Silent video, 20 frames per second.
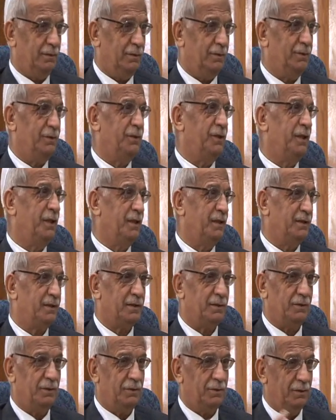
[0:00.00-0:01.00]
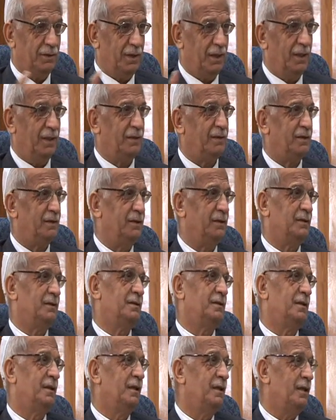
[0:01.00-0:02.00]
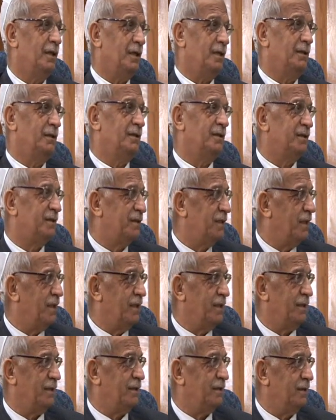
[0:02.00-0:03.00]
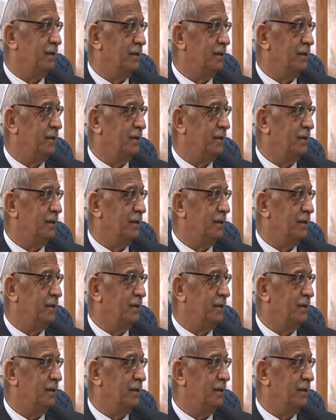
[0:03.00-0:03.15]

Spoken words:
audience or the listeners understand